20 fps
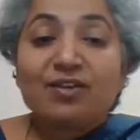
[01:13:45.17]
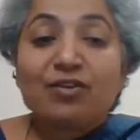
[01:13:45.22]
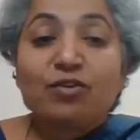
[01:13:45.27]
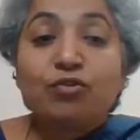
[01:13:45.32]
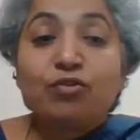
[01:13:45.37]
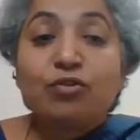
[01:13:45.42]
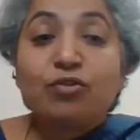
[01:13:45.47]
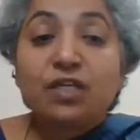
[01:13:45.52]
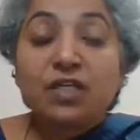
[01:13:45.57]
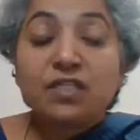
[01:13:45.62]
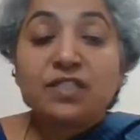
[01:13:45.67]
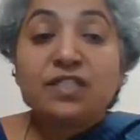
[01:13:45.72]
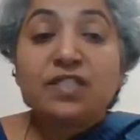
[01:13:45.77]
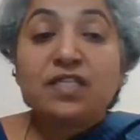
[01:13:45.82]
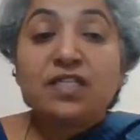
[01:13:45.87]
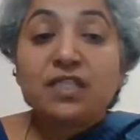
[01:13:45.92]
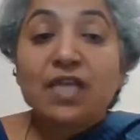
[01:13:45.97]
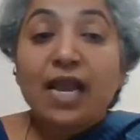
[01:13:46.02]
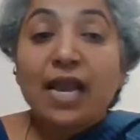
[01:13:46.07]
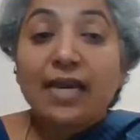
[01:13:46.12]

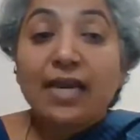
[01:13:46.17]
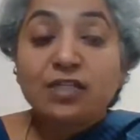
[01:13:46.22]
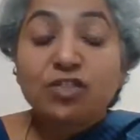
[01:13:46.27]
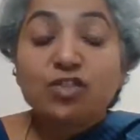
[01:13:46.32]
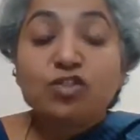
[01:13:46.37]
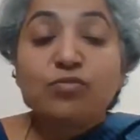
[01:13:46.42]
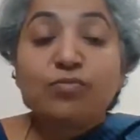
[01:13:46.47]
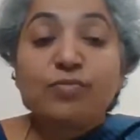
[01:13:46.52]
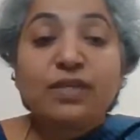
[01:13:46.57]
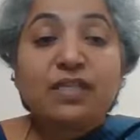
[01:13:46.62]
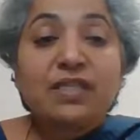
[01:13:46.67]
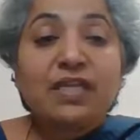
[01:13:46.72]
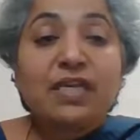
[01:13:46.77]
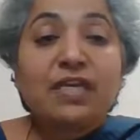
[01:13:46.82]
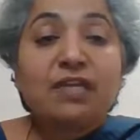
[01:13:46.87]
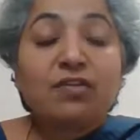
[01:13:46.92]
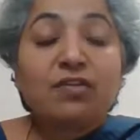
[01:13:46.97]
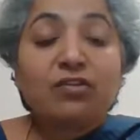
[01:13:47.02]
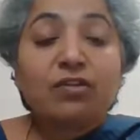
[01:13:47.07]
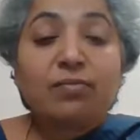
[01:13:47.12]
Nurses had to be
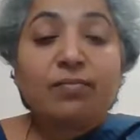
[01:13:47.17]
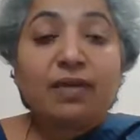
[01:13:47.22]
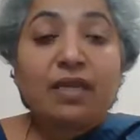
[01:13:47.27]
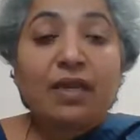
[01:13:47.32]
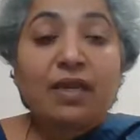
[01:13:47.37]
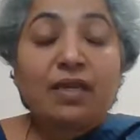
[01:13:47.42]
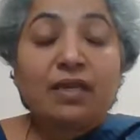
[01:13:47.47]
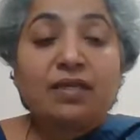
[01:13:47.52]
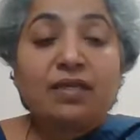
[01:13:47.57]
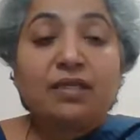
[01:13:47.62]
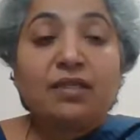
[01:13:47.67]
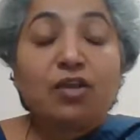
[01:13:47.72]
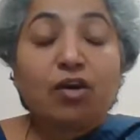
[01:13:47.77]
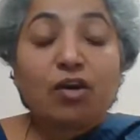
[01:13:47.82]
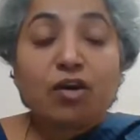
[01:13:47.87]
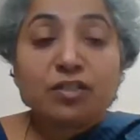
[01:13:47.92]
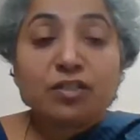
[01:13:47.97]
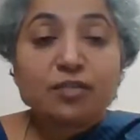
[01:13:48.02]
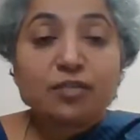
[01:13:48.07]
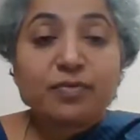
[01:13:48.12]
there on in
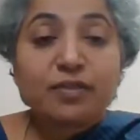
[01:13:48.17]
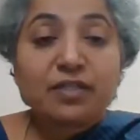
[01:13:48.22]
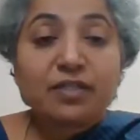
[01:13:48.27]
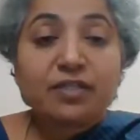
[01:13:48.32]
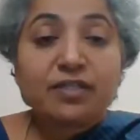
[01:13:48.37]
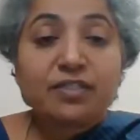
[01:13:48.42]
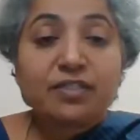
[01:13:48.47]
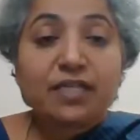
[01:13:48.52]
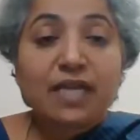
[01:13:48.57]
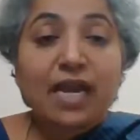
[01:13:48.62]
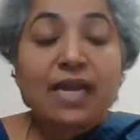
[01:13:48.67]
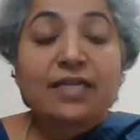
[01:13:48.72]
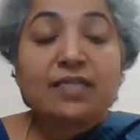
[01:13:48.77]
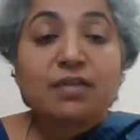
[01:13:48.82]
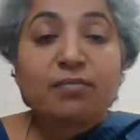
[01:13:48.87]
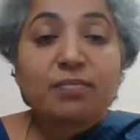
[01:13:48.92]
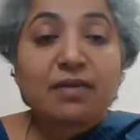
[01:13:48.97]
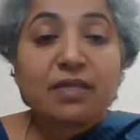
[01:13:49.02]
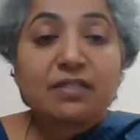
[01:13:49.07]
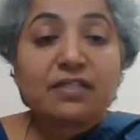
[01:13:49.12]
the hospitals at
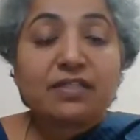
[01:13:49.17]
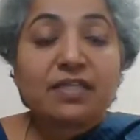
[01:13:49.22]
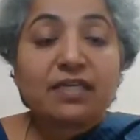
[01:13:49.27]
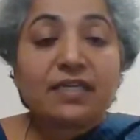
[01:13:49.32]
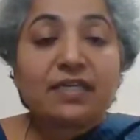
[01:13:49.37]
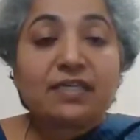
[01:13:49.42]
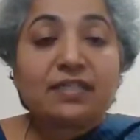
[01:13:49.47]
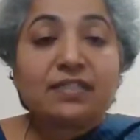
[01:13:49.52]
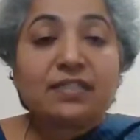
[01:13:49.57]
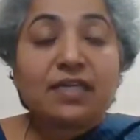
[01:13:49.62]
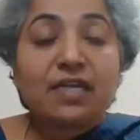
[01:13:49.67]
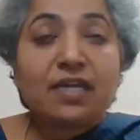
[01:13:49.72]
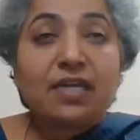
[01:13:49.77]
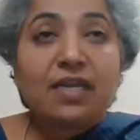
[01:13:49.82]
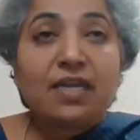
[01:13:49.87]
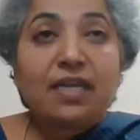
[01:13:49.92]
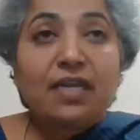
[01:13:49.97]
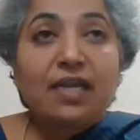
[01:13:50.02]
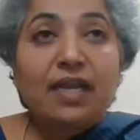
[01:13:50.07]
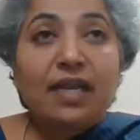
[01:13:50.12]
the bedside.
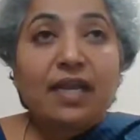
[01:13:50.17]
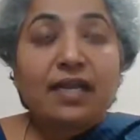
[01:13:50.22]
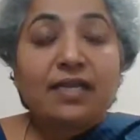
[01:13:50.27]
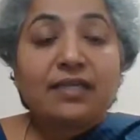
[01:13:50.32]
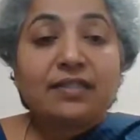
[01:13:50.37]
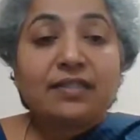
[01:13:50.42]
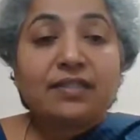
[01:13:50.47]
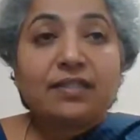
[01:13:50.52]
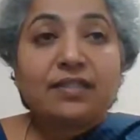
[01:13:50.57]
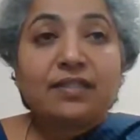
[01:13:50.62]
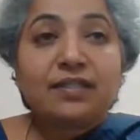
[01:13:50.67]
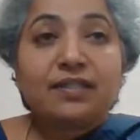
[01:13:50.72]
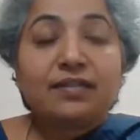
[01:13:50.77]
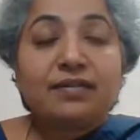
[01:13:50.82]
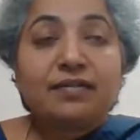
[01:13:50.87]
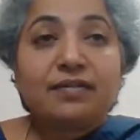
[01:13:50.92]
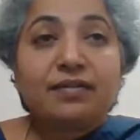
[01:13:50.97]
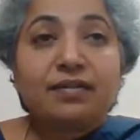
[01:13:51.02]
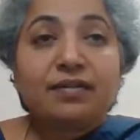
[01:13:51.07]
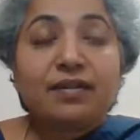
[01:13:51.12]
And
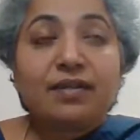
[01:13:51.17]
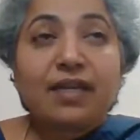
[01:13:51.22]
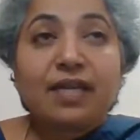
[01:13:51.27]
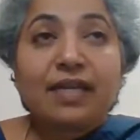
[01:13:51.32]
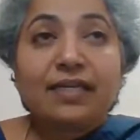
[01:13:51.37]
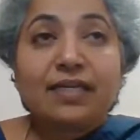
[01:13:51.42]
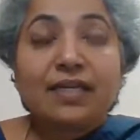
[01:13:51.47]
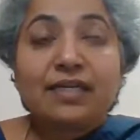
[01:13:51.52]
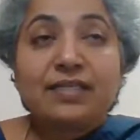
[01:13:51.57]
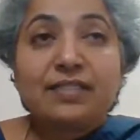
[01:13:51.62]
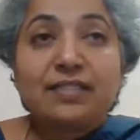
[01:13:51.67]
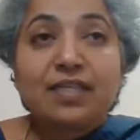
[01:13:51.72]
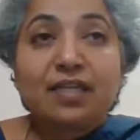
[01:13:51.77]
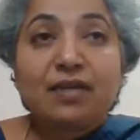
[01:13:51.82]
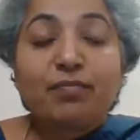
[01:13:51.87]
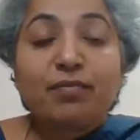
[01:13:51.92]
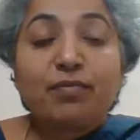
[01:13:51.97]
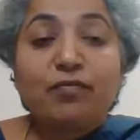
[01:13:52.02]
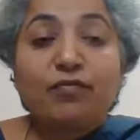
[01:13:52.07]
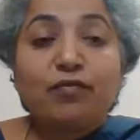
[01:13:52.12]
like I
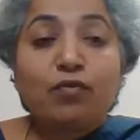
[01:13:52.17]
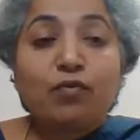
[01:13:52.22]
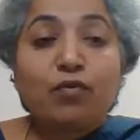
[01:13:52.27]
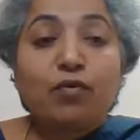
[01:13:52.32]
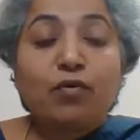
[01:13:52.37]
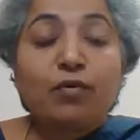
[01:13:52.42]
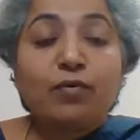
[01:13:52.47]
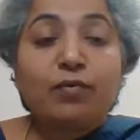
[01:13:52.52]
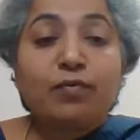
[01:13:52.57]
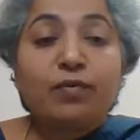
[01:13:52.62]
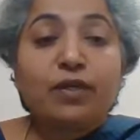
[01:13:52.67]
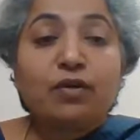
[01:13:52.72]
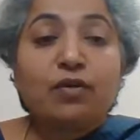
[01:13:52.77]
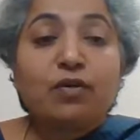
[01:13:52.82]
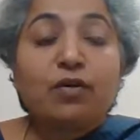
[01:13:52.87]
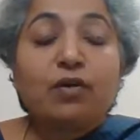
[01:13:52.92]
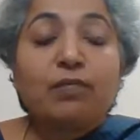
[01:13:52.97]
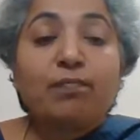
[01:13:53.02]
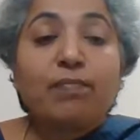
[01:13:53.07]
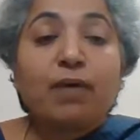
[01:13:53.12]
said before, we are
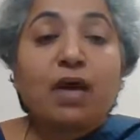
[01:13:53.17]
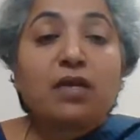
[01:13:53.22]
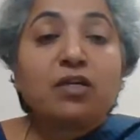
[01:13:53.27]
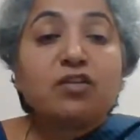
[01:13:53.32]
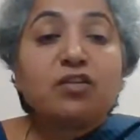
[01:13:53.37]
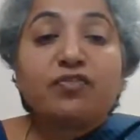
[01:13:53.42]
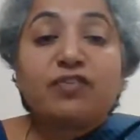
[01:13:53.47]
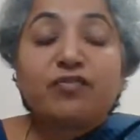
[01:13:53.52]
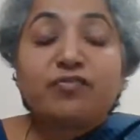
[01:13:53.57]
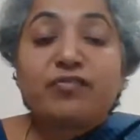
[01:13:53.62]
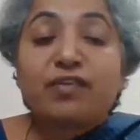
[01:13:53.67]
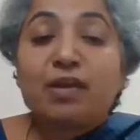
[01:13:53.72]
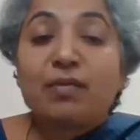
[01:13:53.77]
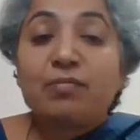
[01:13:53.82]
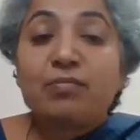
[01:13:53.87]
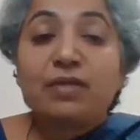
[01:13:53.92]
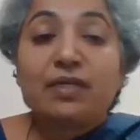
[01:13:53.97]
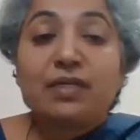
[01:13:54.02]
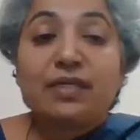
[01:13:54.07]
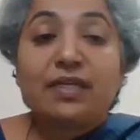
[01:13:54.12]
all part of a
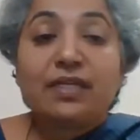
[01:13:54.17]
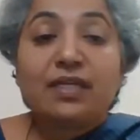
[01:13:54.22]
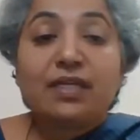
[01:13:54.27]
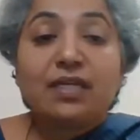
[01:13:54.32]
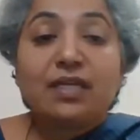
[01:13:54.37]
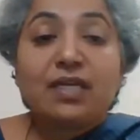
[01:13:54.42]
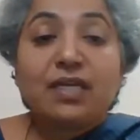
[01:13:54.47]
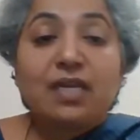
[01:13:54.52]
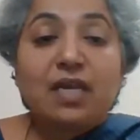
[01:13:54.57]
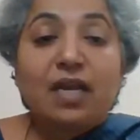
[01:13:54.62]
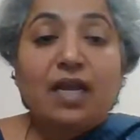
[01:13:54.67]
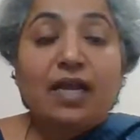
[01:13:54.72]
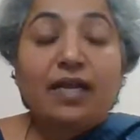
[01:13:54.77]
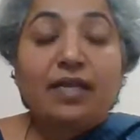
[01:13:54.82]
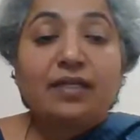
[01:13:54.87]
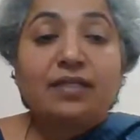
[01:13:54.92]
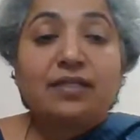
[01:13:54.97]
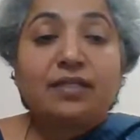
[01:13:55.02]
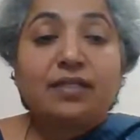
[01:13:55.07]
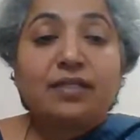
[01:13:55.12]
family.
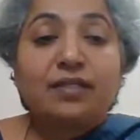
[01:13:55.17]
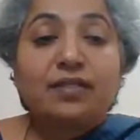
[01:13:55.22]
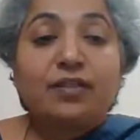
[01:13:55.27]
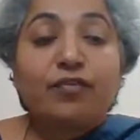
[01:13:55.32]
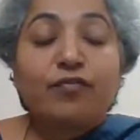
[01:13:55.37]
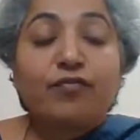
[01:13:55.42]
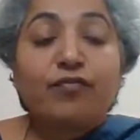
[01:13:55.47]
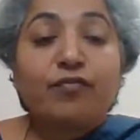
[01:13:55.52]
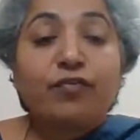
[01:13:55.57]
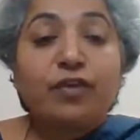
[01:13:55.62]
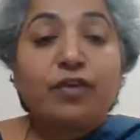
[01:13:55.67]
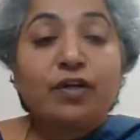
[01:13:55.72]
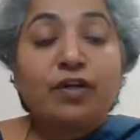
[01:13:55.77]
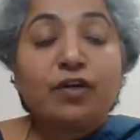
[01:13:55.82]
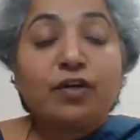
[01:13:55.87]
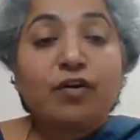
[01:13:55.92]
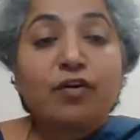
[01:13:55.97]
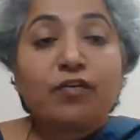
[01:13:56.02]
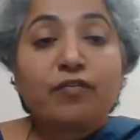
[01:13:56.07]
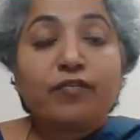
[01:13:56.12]
And the
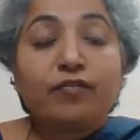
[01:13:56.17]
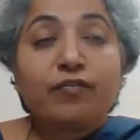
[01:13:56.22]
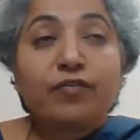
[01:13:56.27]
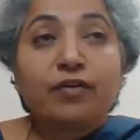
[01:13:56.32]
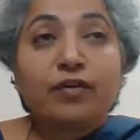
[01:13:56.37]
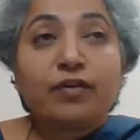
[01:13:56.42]
fear of